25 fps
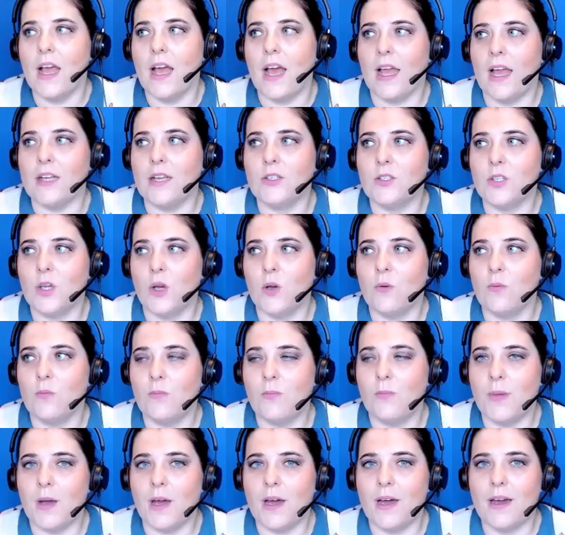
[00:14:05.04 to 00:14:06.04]
I don't
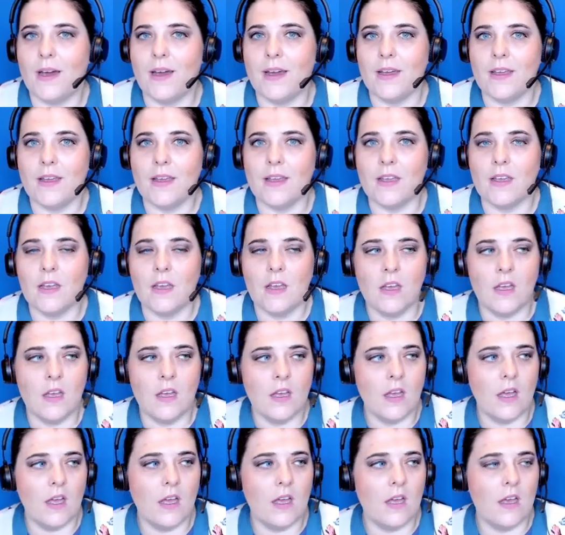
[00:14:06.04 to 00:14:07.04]
buy,
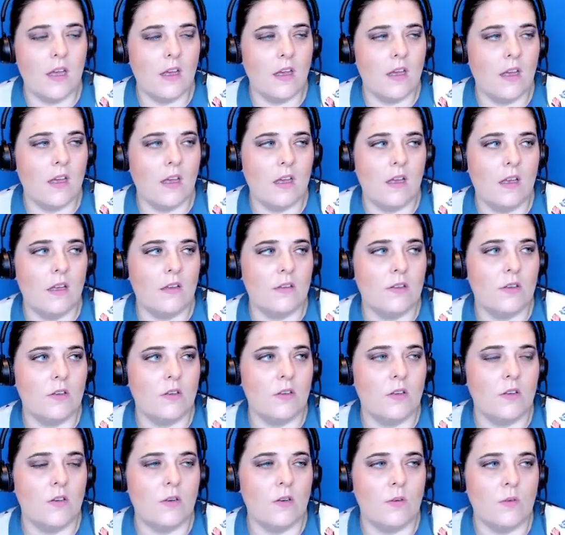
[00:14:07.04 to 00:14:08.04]
uh, you
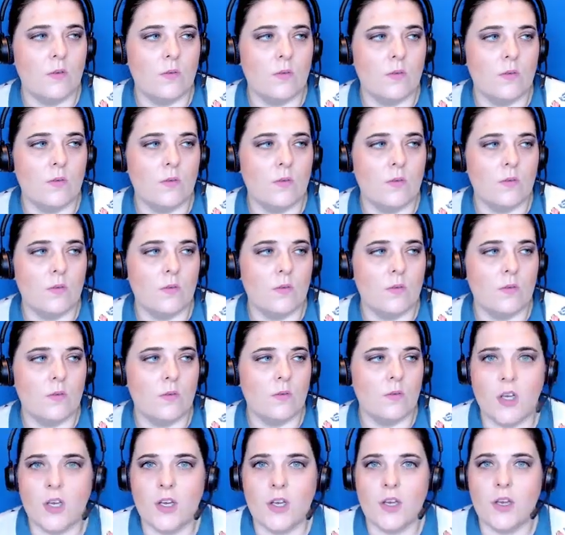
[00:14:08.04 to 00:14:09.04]
know,
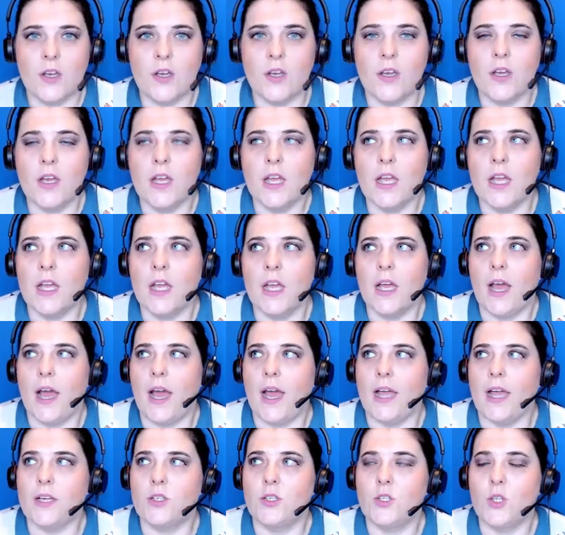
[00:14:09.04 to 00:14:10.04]
literature
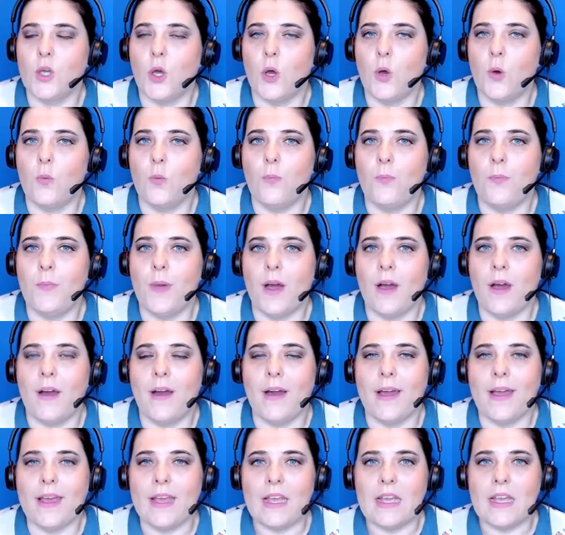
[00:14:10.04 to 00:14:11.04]
I don't
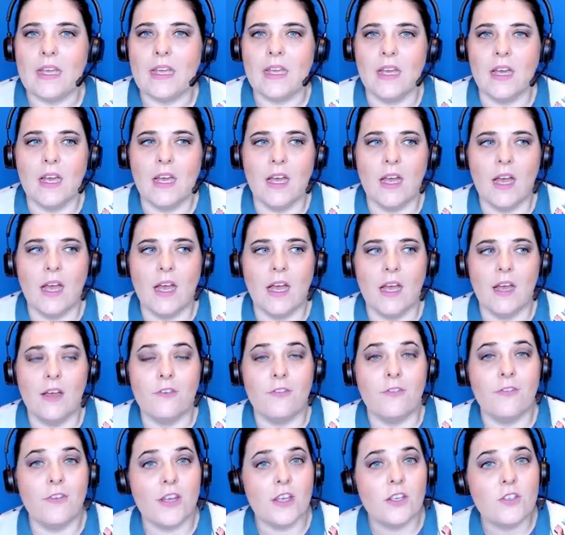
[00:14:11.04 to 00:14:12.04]
buy uh,
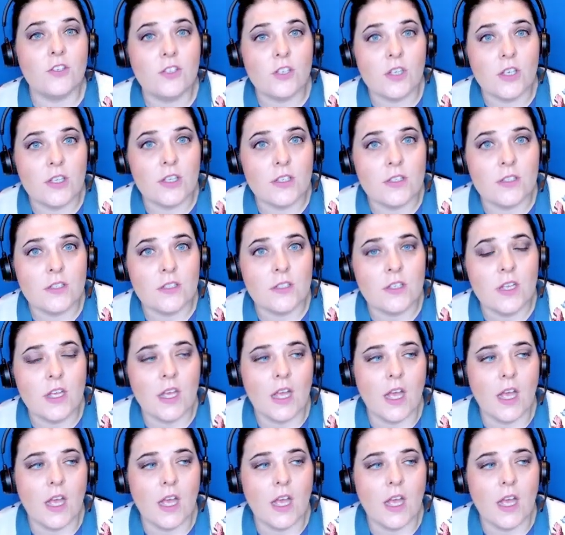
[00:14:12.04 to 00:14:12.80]
fiction.